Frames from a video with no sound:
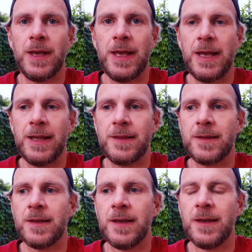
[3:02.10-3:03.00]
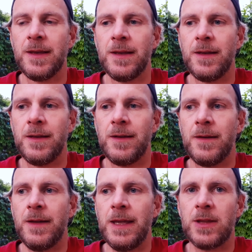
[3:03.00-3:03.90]
and
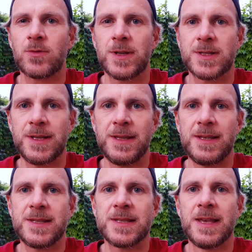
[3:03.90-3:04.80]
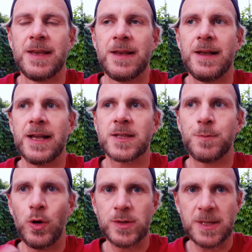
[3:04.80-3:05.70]
interested in this,
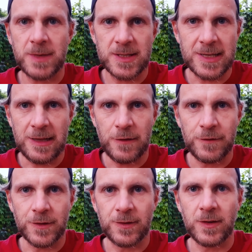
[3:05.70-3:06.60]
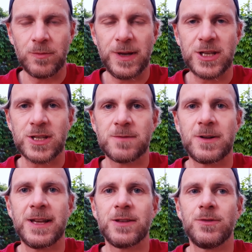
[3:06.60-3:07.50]
exposing myself to situations where
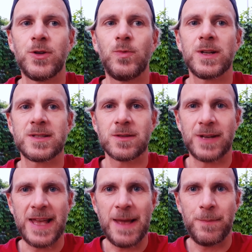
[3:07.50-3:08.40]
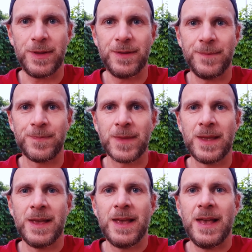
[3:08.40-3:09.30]
I don't know what's going to happen.
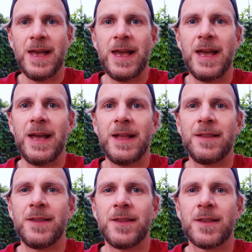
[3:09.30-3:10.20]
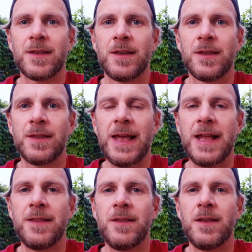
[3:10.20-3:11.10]
And
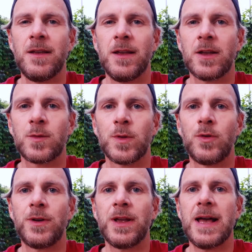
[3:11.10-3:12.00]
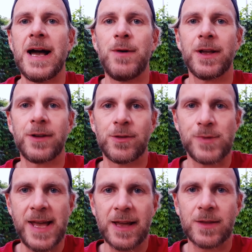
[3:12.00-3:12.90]
then exploring how I'm going to
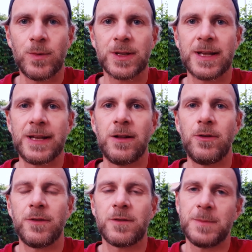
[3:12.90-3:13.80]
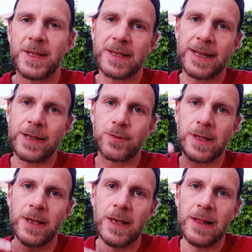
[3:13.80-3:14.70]
react. What can I learn from it? Can I
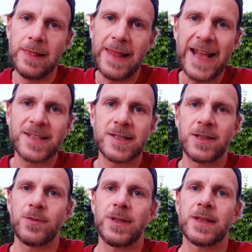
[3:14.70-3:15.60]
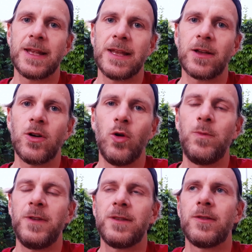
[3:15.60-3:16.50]
relax into it? Can I
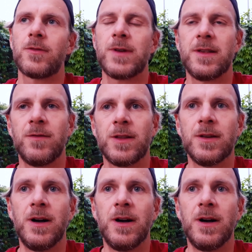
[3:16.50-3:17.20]
cope with the stress, with the